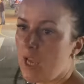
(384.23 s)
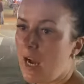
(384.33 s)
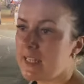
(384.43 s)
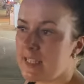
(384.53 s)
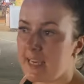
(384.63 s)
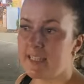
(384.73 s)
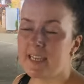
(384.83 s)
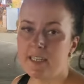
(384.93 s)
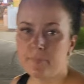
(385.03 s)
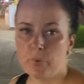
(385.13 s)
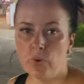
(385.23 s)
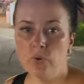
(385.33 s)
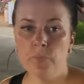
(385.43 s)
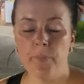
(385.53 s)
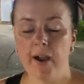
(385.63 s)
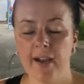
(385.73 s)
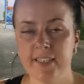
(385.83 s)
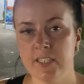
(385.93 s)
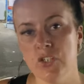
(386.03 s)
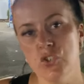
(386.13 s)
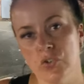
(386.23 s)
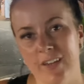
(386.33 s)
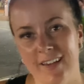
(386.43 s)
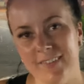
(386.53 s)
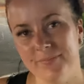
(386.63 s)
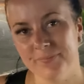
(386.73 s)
I'd say it's edible, but I didn't enjoy it.